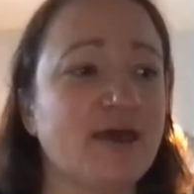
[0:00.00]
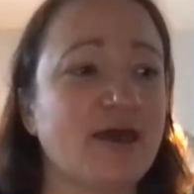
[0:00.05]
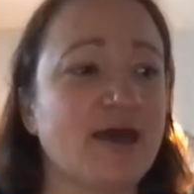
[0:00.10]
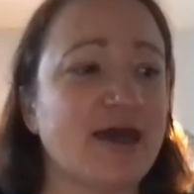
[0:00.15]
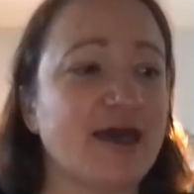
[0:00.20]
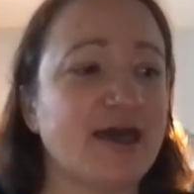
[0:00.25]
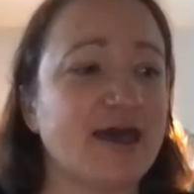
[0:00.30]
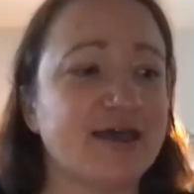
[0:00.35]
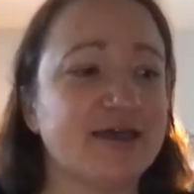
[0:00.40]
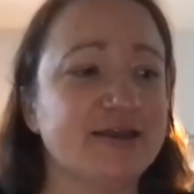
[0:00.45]

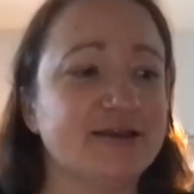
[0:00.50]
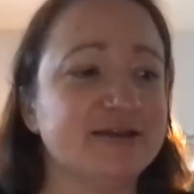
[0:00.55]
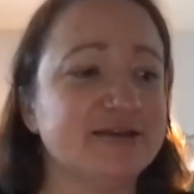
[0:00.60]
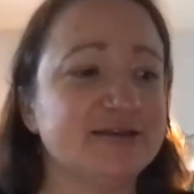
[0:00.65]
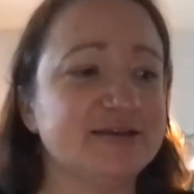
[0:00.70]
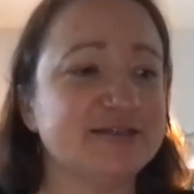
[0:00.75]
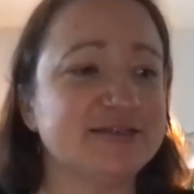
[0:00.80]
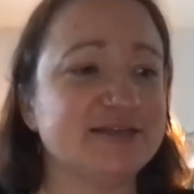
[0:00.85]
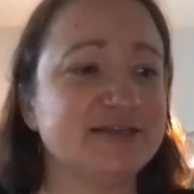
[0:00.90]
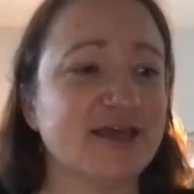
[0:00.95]

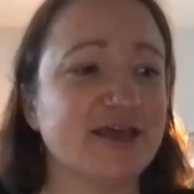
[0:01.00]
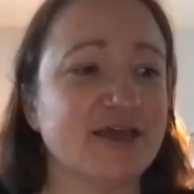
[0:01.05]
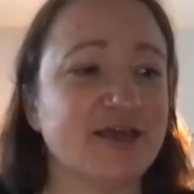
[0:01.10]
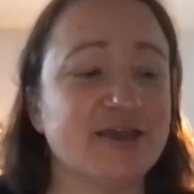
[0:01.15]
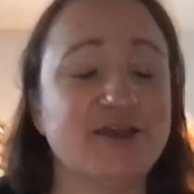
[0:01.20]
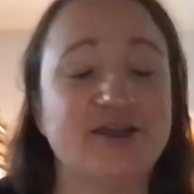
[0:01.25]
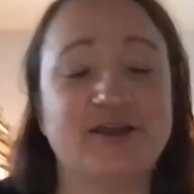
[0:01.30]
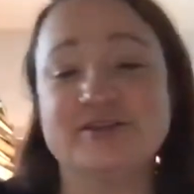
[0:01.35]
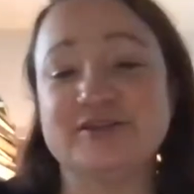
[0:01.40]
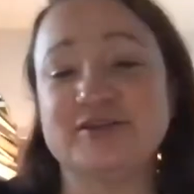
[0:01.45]
and uh,
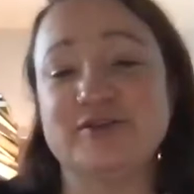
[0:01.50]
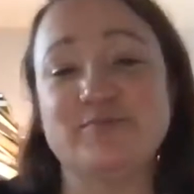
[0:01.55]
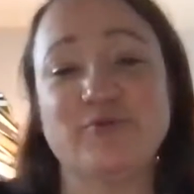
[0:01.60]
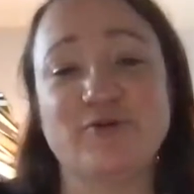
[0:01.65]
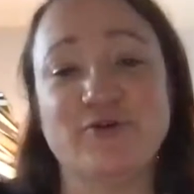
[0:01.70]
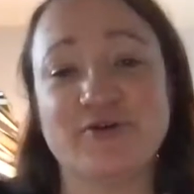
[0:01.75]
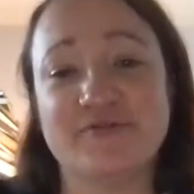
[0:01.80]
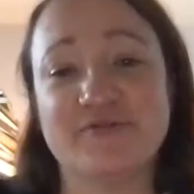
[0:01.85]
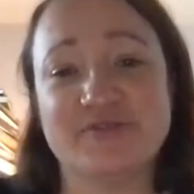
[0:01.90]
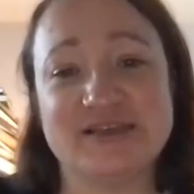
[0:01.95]
you know do
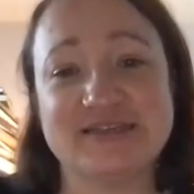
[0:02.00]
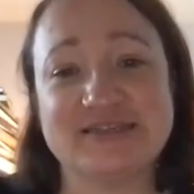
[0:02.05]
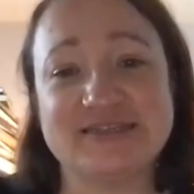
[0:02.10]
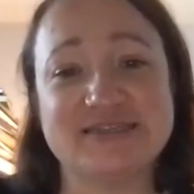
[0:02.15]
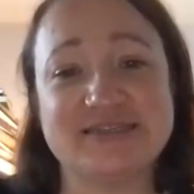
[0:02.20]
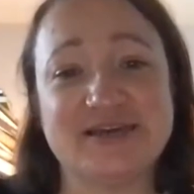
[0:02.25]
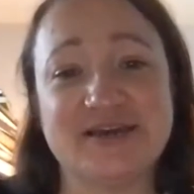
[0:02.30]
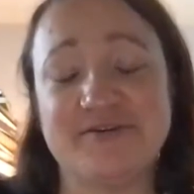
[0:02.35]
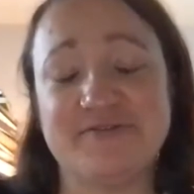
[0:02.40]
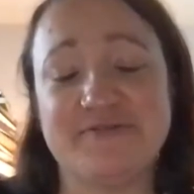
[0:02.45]
more of this
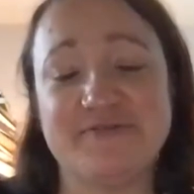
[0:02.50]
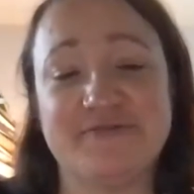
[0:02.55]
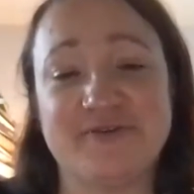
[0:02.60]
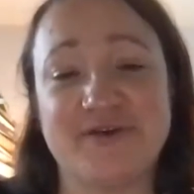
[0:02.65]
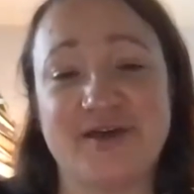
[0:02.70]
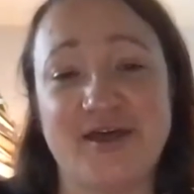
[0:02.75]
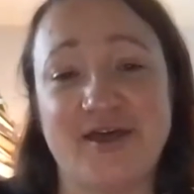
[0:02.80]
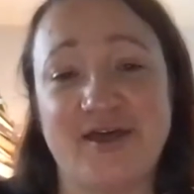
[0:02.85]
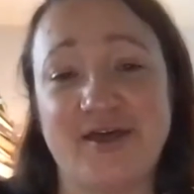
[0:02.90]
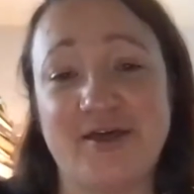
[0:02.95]
stuff
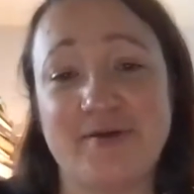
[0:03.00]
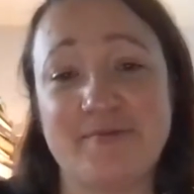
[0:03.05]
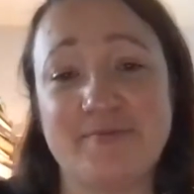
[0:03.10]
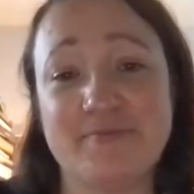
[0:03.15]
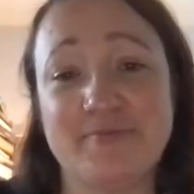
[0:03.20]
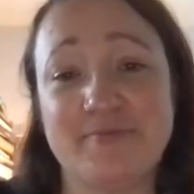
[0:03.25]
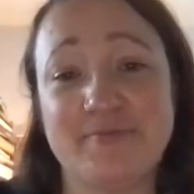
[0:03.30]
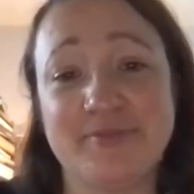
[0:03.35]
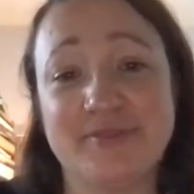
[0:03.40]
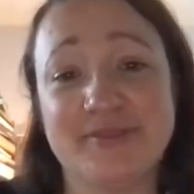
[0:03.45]
um,
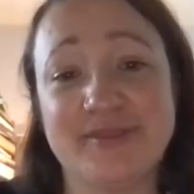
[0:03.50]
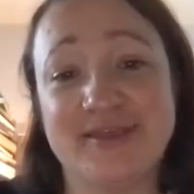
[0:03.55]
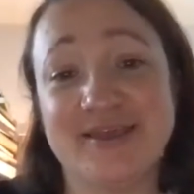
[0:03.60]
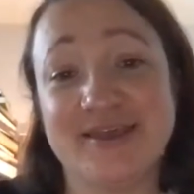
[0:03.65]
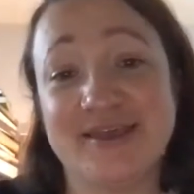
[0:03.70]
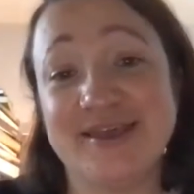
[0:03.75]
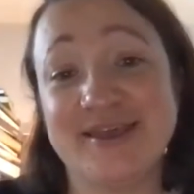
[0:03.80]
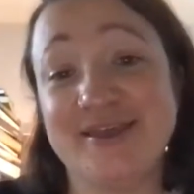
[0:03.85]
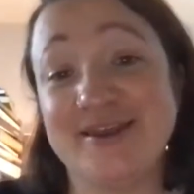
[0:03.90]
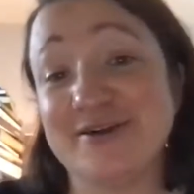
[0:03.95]
yeah
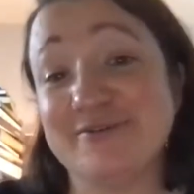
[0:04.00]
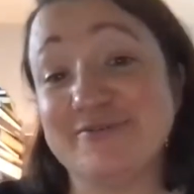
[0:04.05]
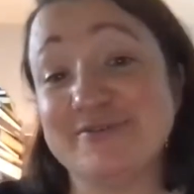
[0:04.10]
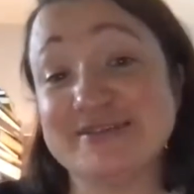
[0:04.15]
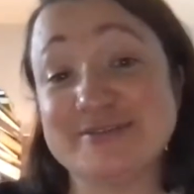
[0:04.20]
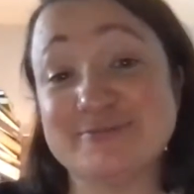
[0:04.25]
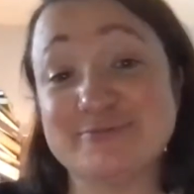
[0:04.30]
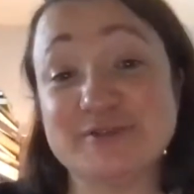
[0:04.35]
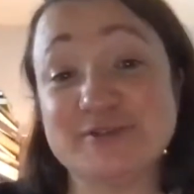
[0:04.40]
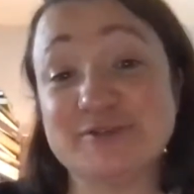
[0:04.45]
you know
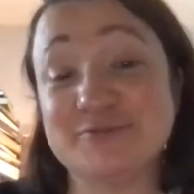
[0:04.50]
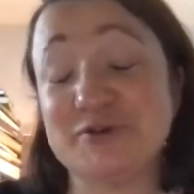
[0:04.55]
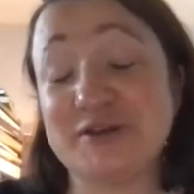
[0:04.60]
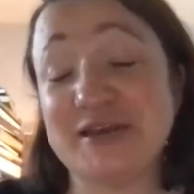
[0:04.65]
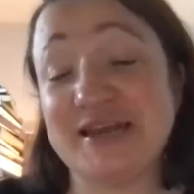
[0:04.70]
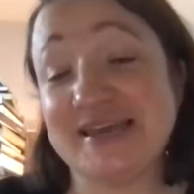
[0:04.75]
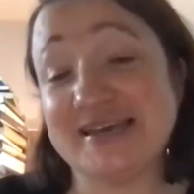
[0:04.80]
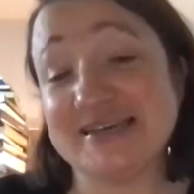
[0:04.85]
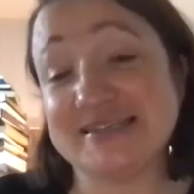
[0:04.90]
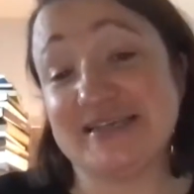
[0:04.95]
was was
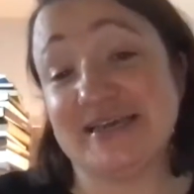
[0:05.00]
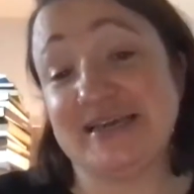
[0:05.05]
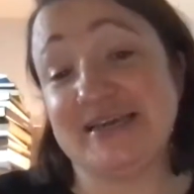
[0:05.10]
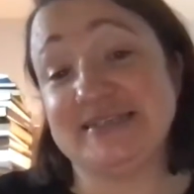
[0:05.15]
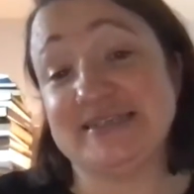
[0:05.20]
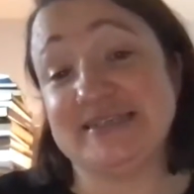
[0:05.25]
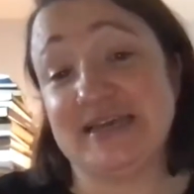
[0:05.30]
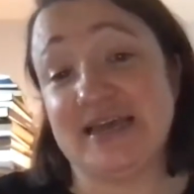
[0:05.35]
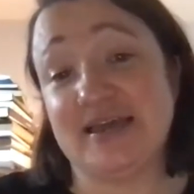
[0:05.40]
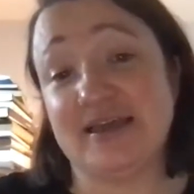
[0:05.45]
really
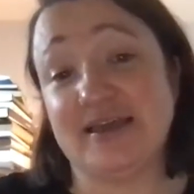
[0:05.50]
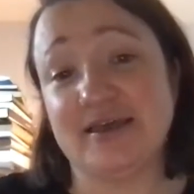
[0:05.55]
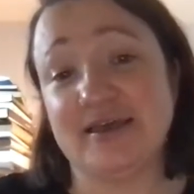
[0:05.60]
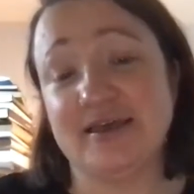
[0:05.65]
exciting